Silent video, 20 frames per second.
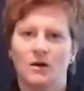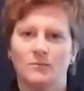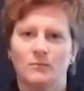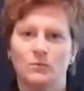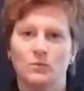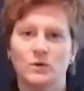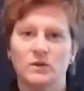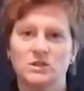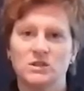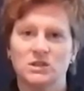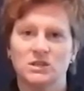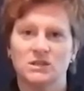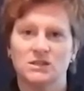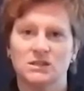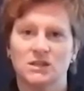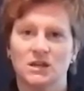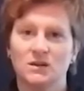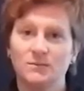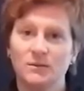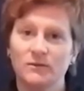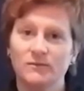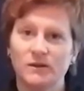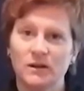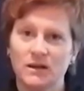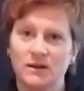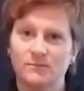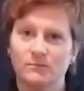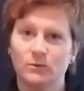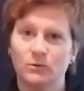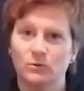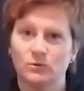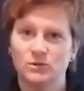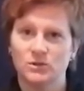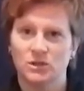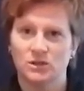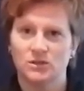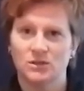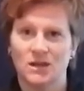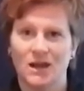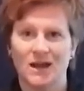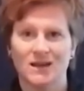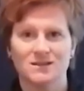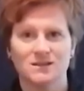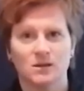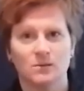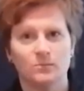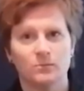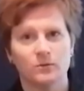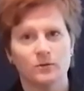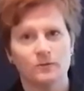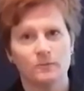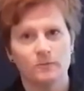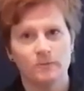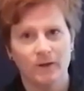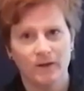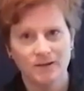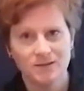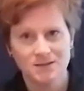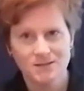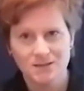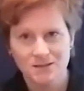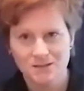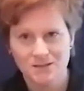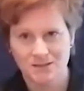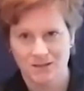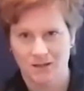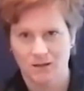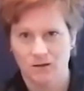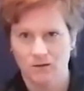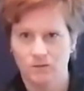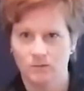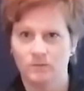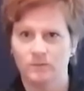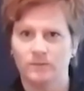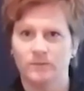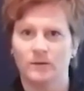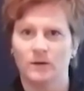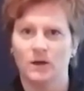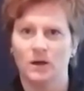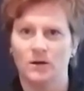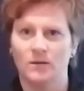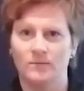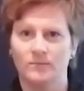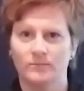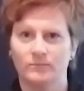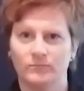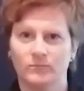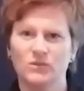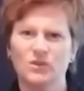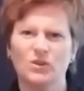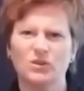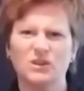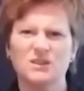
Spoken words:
which is going to be really important as a preventative, not